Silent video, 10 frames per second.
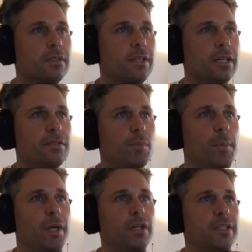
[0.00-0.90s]
I use my
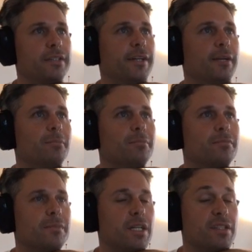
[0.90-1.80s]
bell all the time.
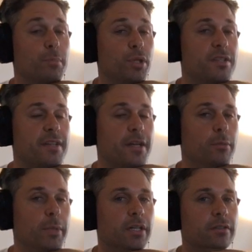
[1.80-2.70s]
A Spur cycle
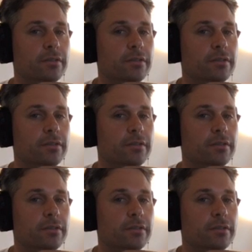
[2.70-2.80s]
bell.